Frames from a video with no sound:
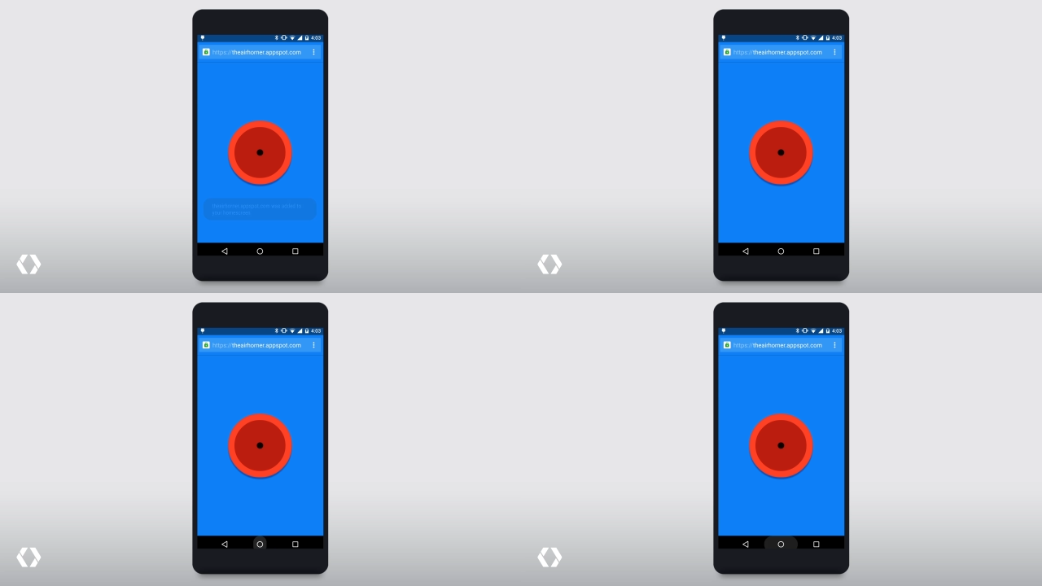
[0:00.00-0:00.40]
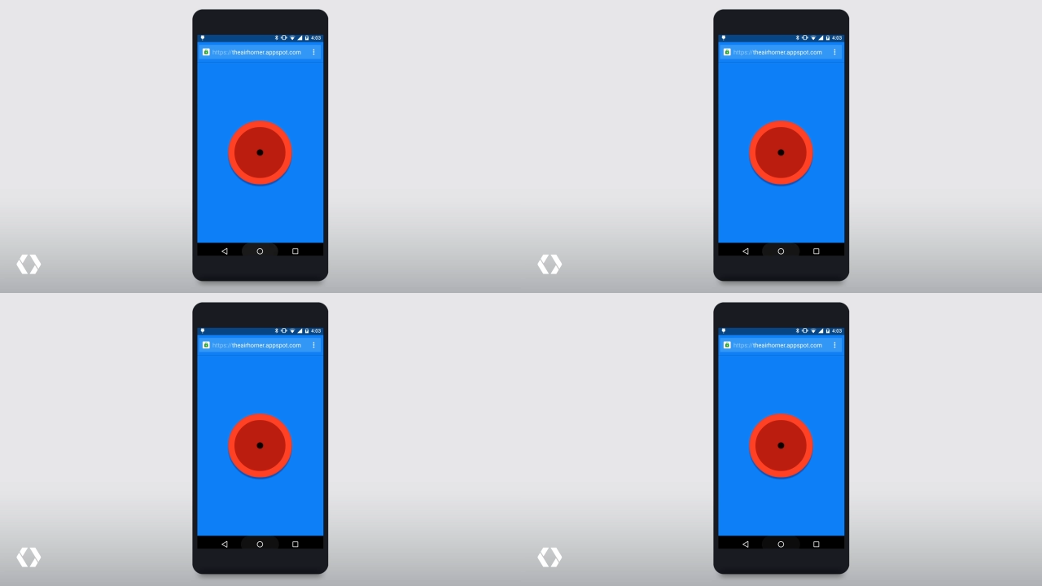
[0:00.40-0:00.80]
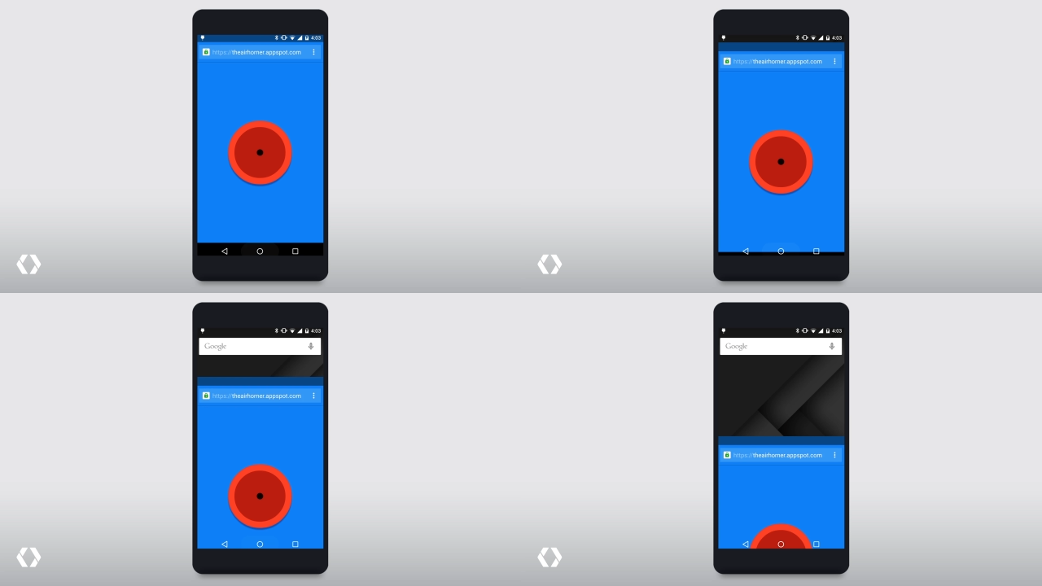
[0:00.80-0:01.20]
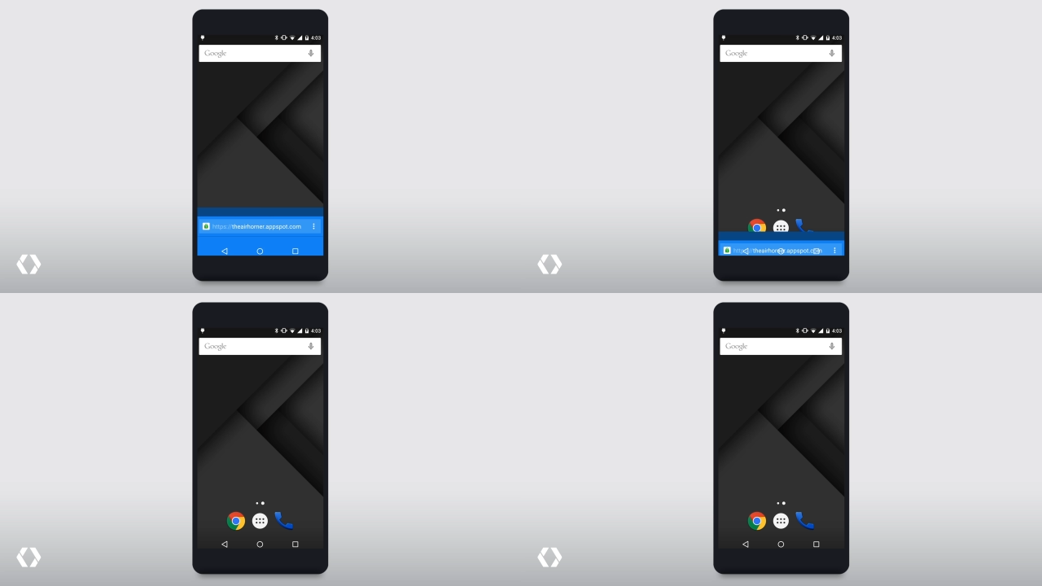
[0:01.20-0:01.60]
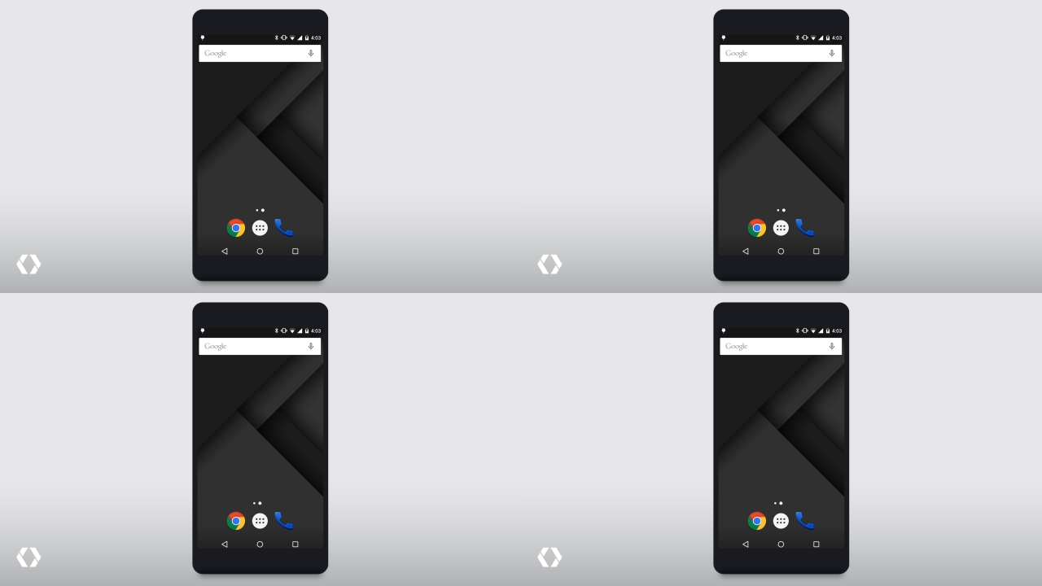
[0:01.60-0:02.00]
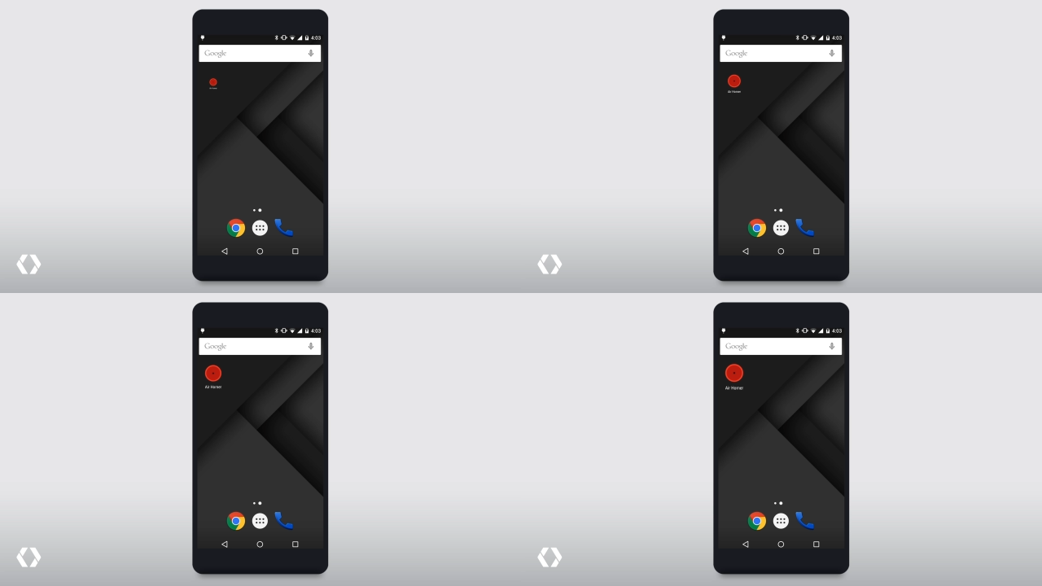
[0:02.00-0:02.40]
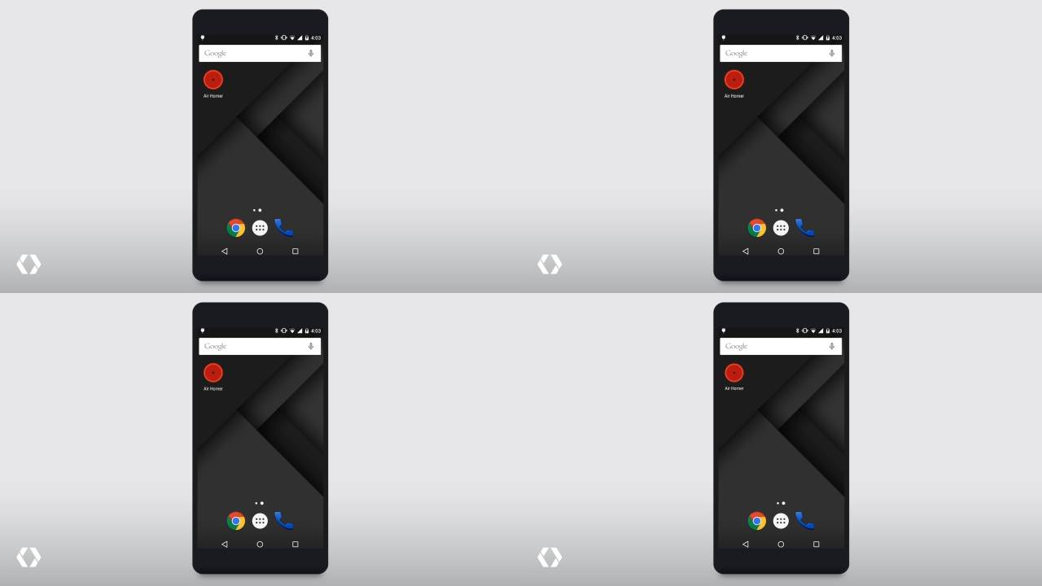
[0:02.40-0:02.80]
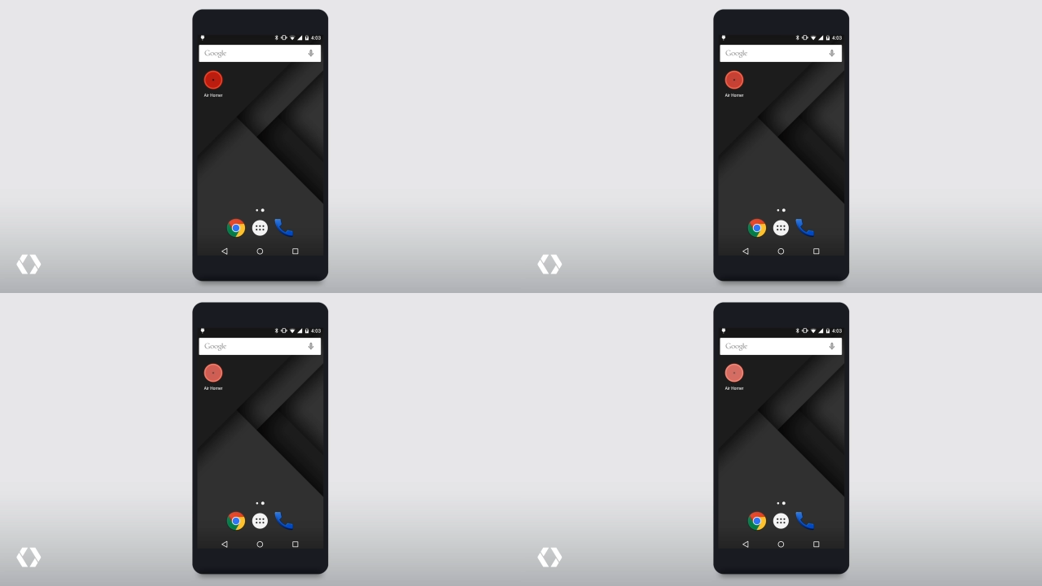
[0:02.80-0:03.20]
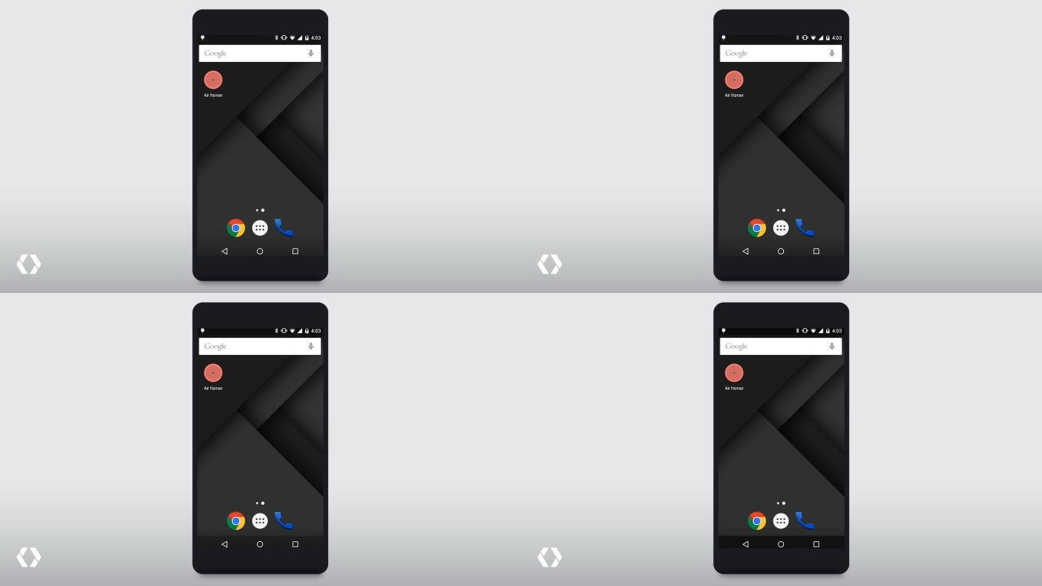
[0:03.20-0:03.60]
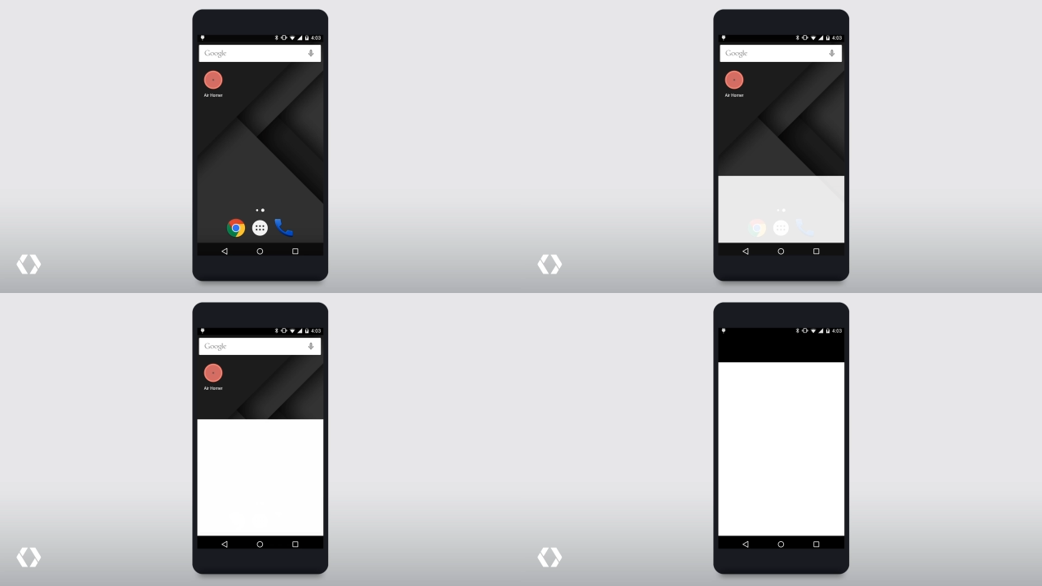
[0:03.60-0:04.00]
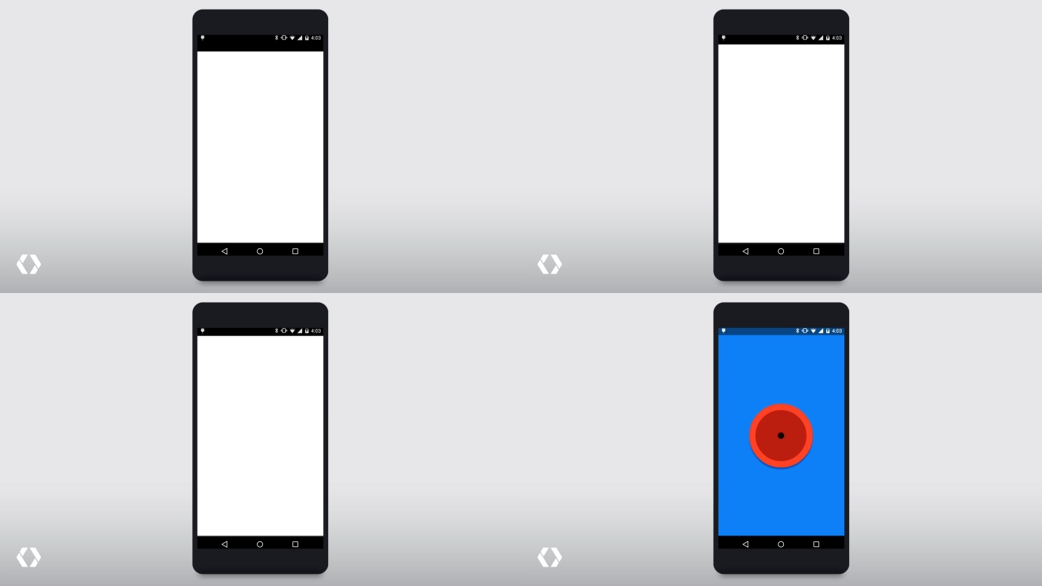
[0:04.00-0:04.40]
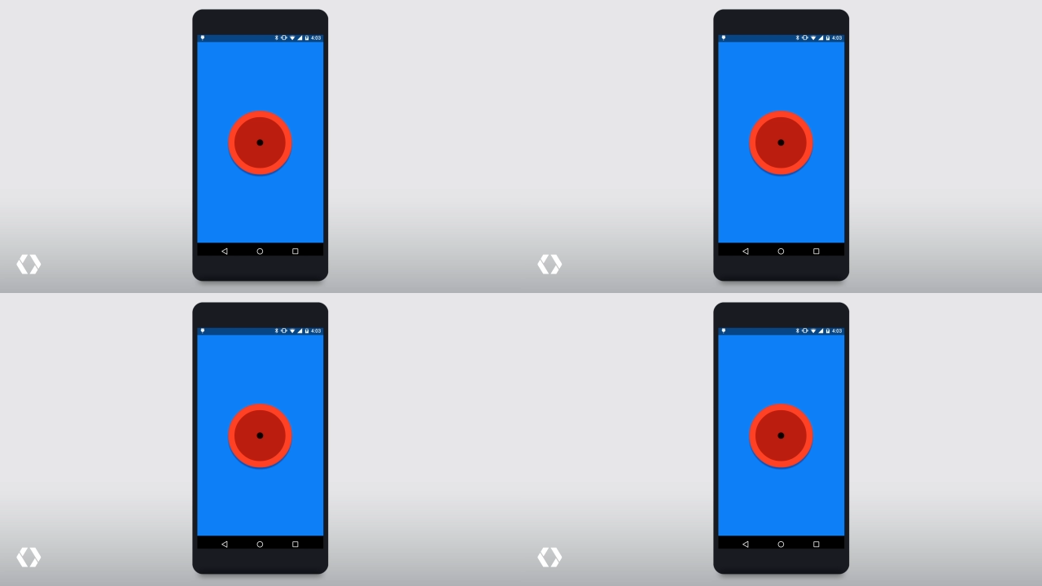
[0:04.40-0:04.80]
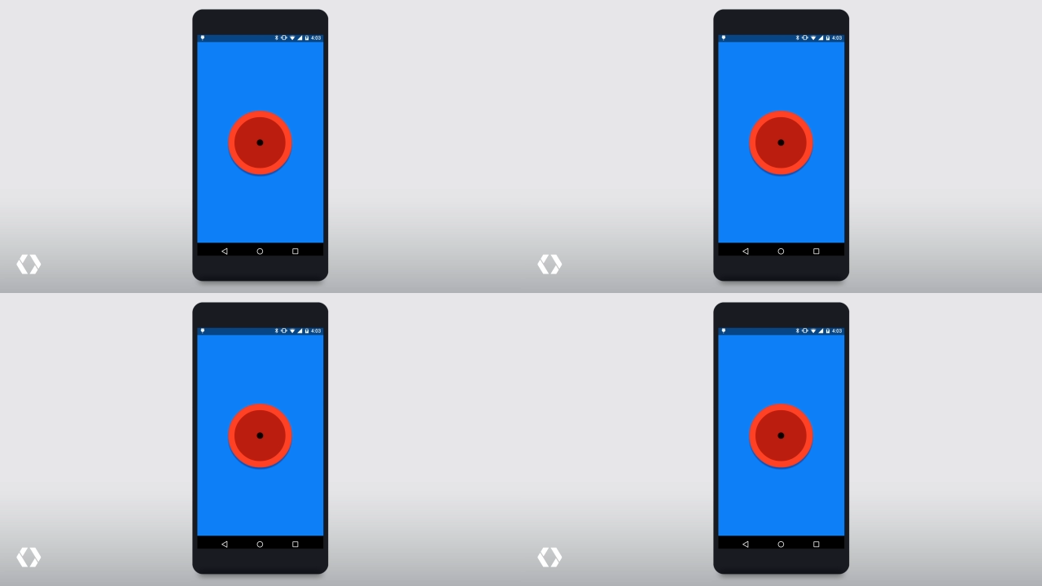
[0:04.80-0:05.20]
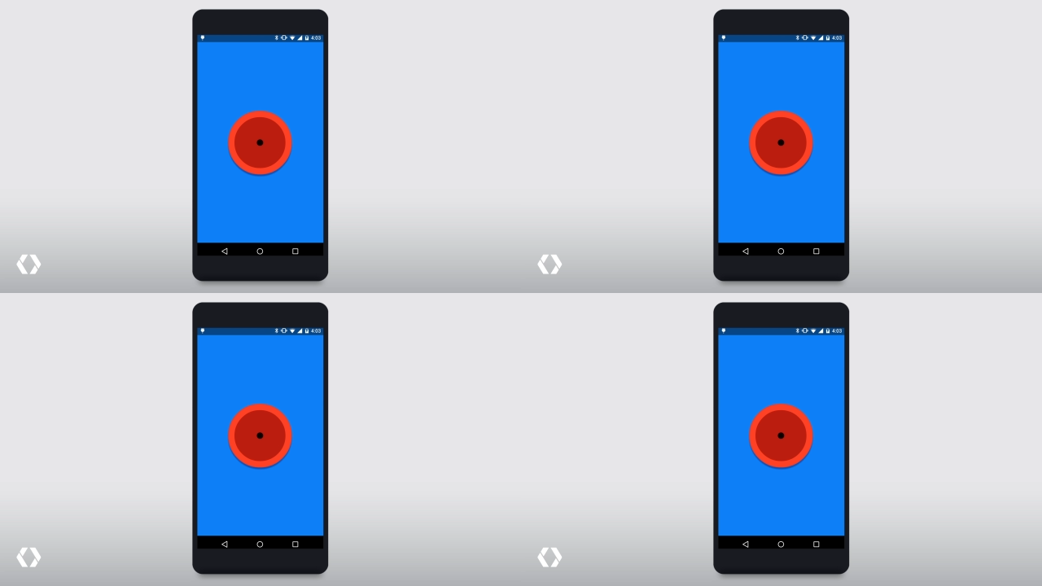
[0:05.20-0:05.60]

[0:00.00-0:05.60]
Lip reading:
No face is visible, so there are no lips to read.